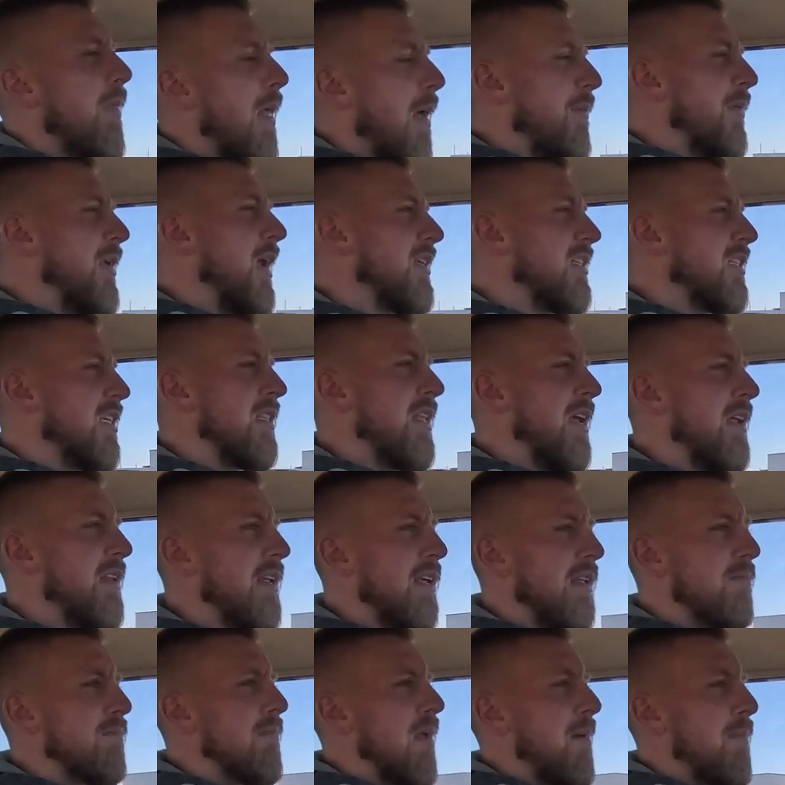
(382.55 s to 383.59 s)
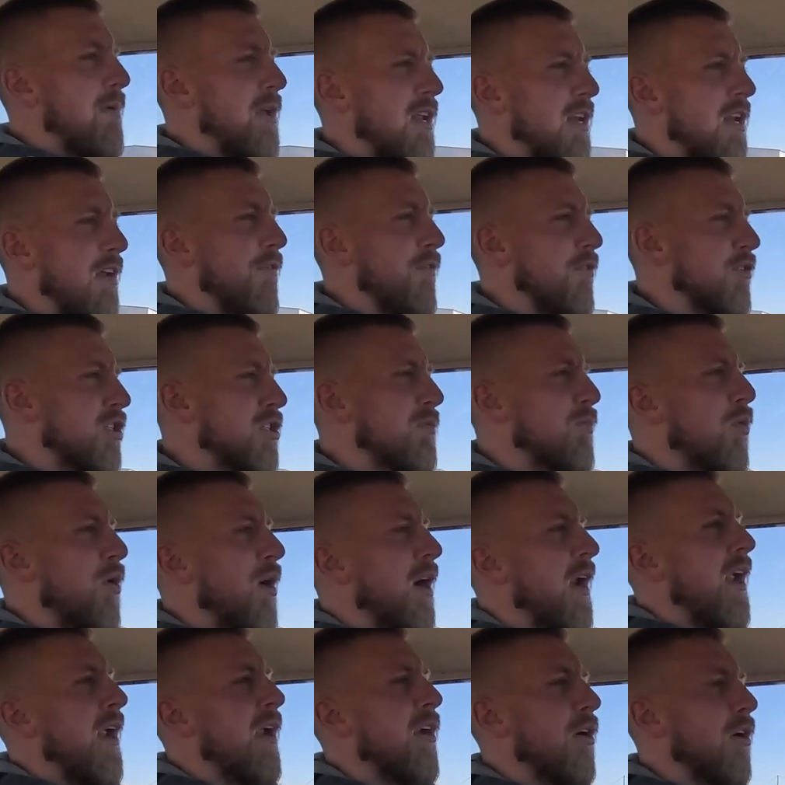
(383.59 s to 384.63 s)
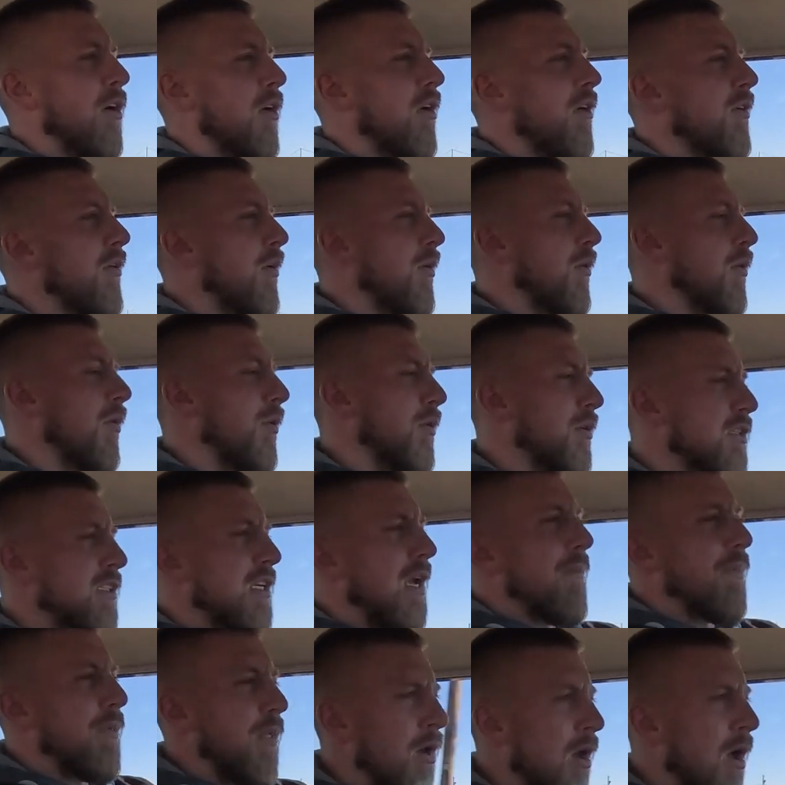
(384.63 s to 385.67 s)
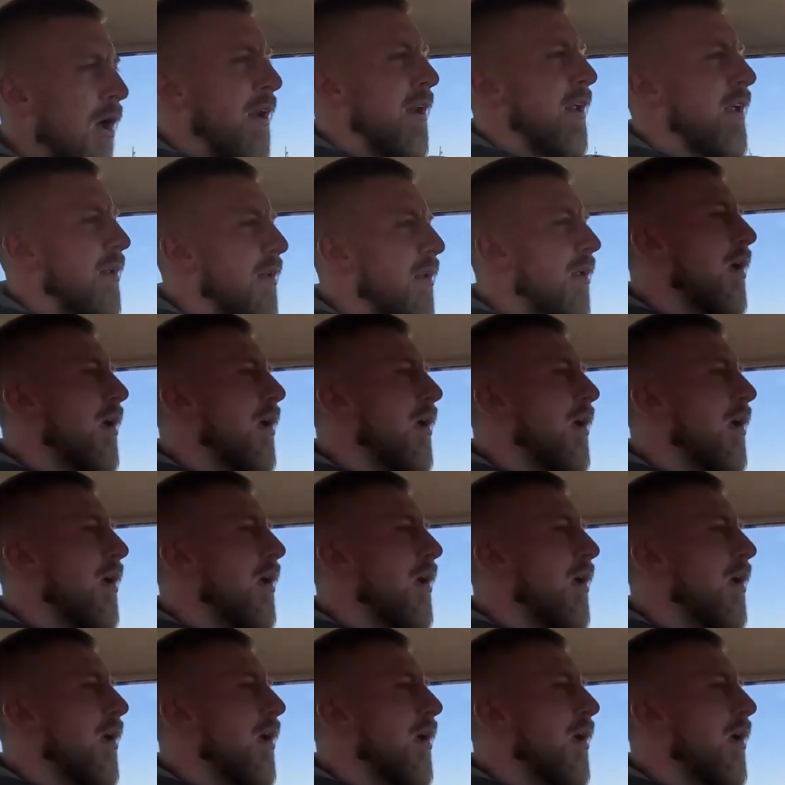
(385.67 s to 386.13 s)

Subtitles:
I'm guessing they did maybe a different spring or something on it.